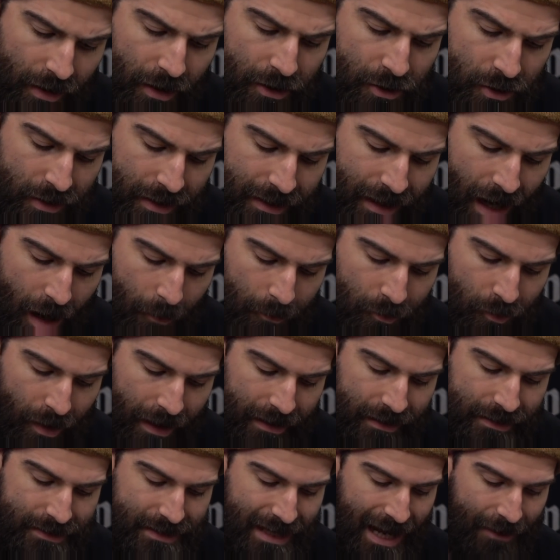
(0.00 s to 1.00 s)
you can
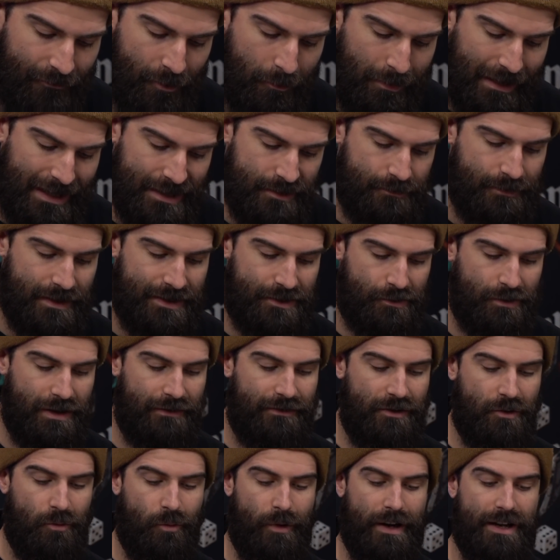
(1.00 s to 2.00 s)
upgrade it to have a plasma pistol
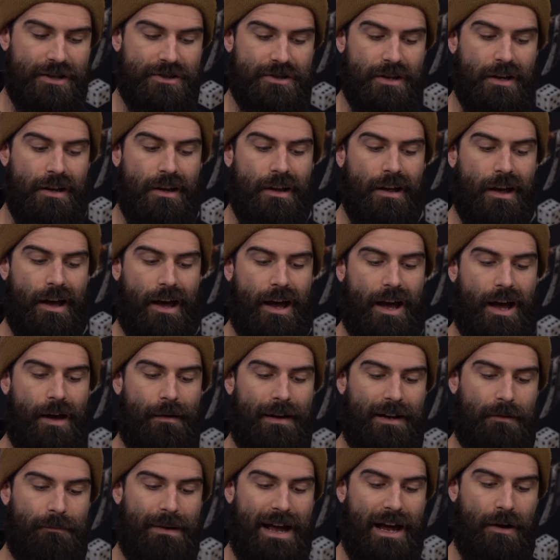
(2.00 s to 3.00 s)
if you wish,
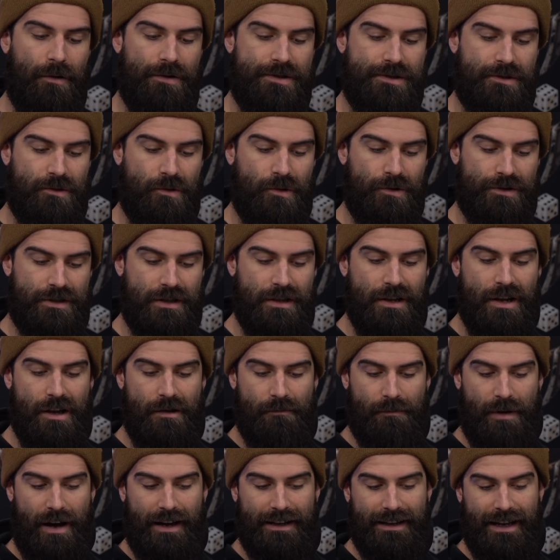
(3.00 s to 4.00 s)
and a power sword.
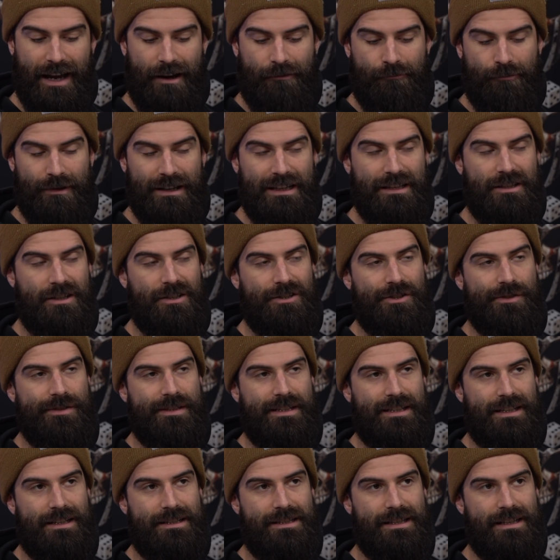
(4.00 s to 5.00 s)
But yeah, really good
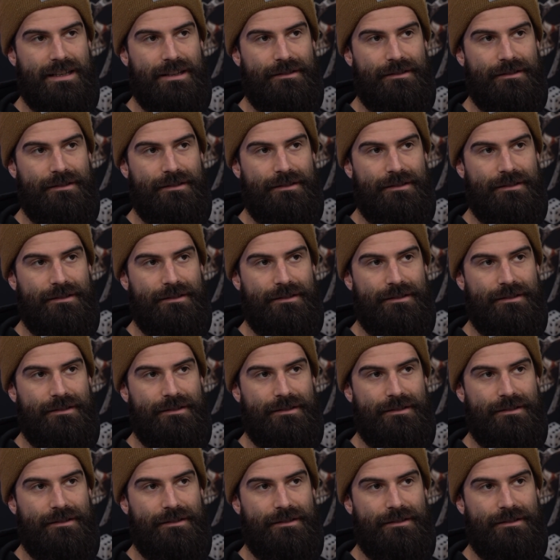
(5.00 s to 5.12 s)
utility